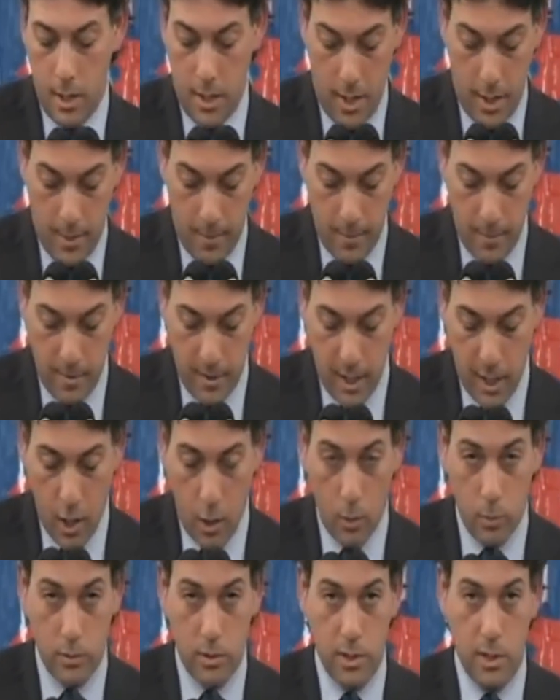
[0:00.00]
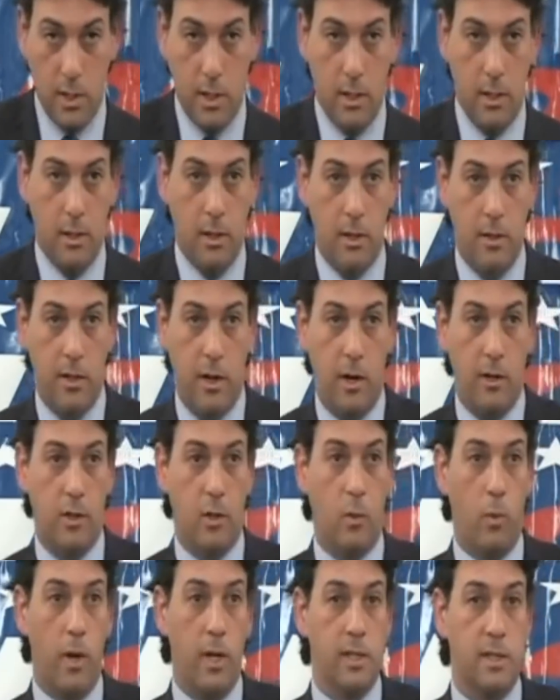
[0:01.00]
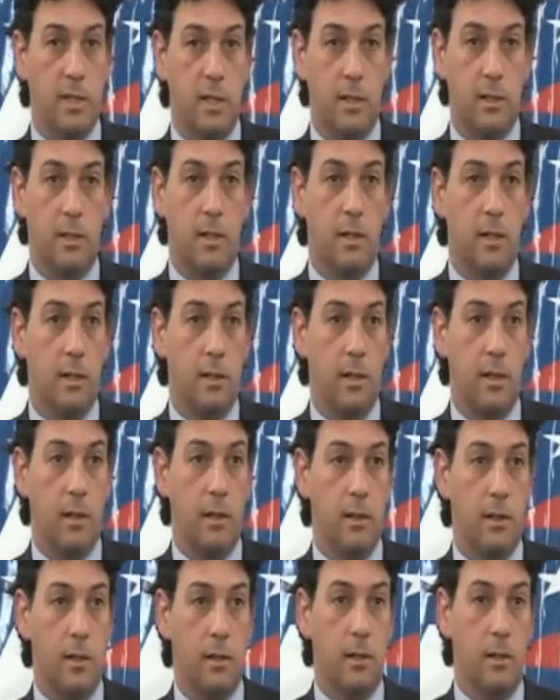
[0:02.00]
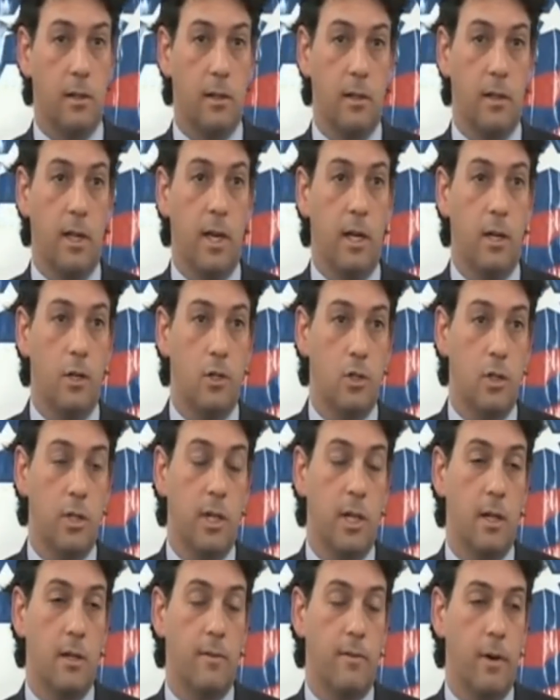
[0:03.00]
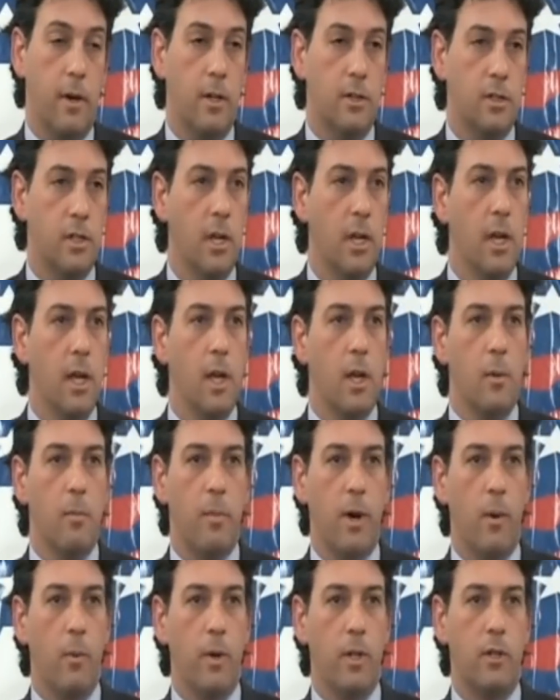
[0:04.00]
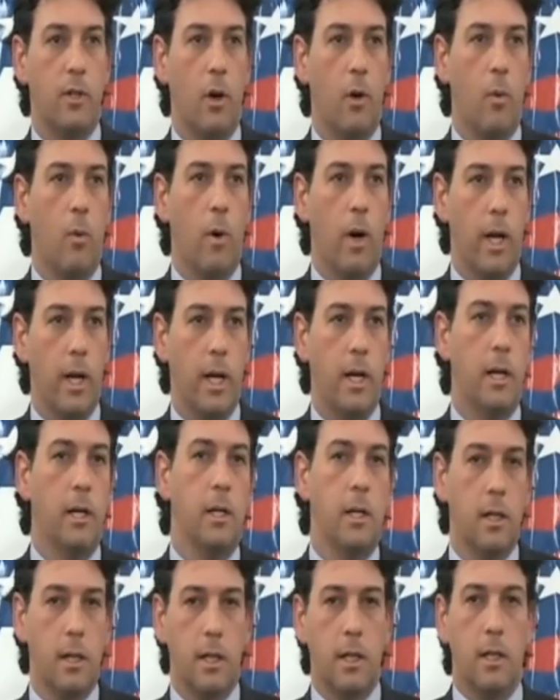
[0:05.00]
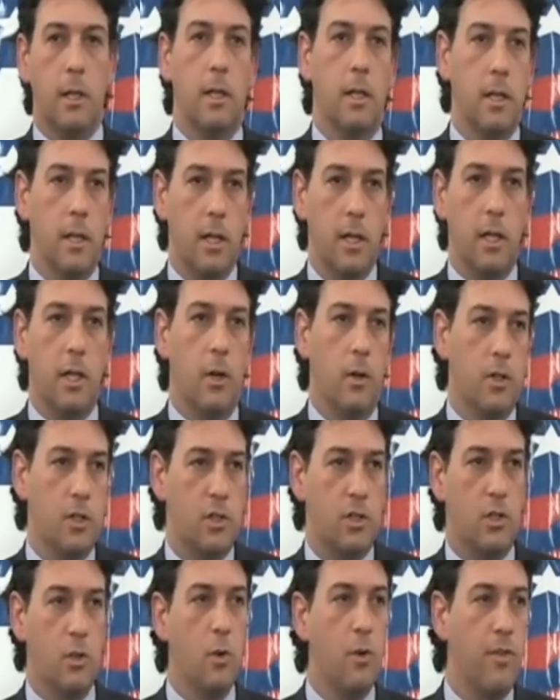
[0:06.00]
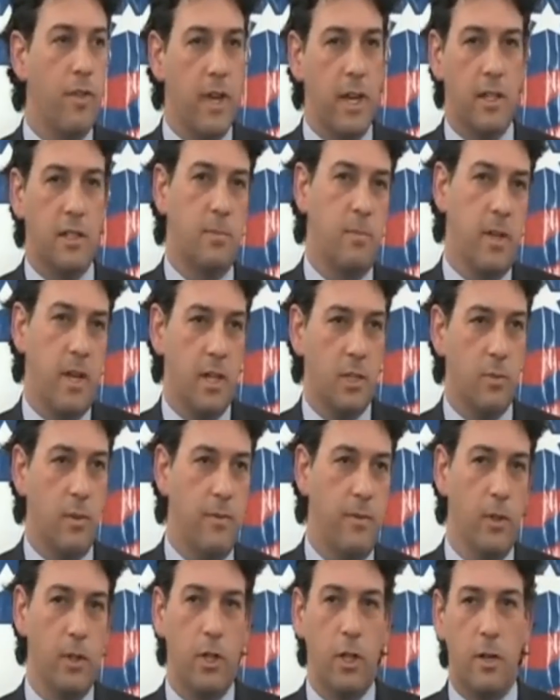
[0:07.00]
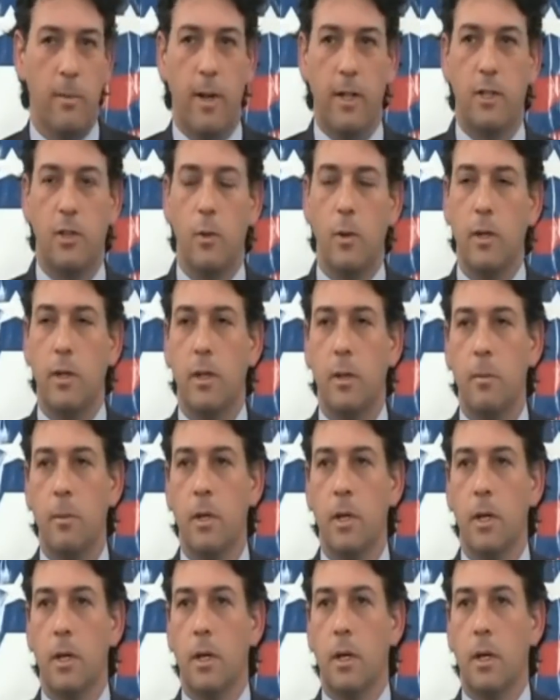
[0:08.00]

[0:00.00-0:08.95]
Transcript: um, they, don't, uh, they aren't the ones that, uh, that, that, get adjudicated first. But we don't want to you know, just do things because we feel good about doing them.